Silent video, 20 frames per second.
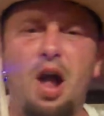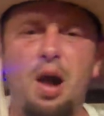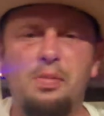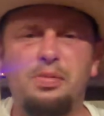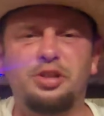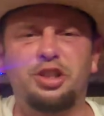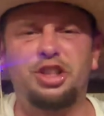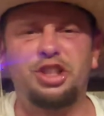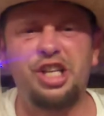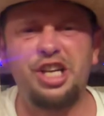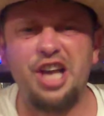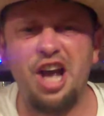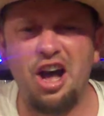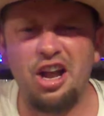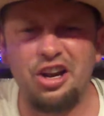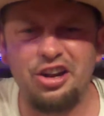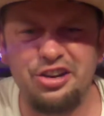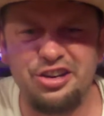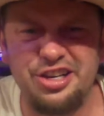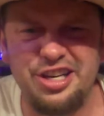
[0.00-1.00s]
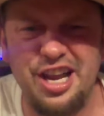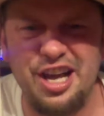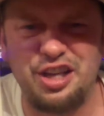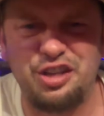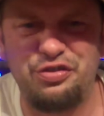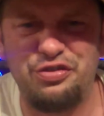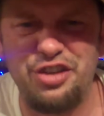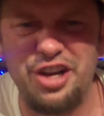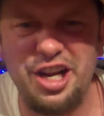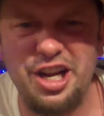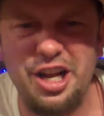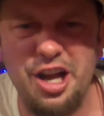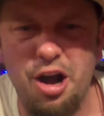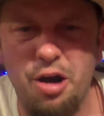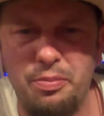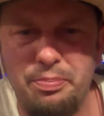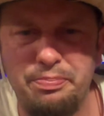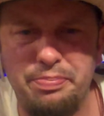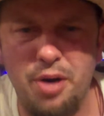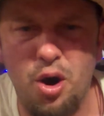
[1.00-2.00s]
I'm gonna see y'all on the next
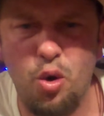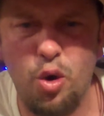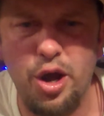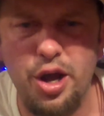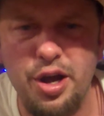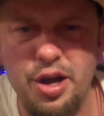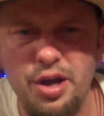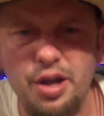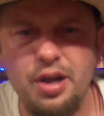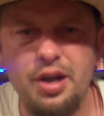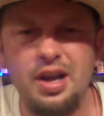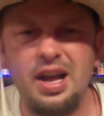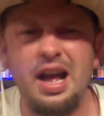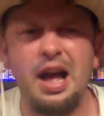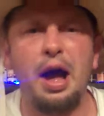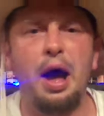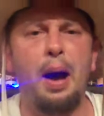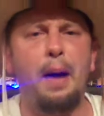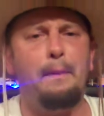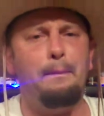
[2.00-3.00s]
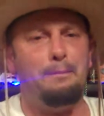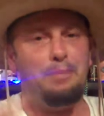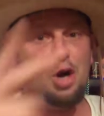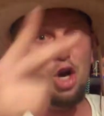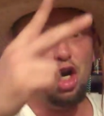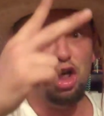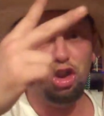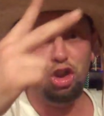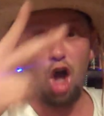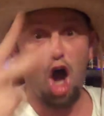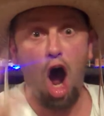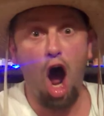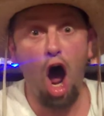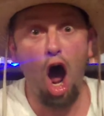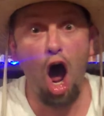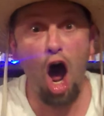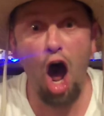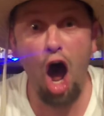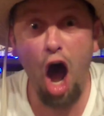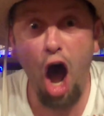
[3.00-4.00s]
video, boy. Peace
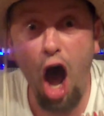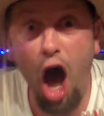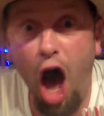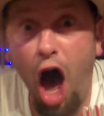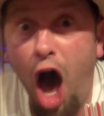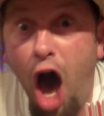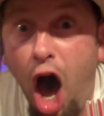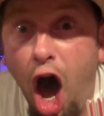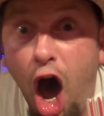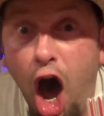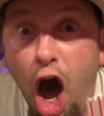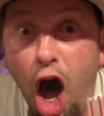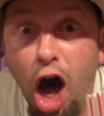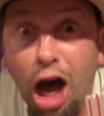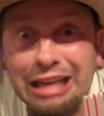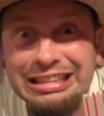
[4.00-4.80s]
out.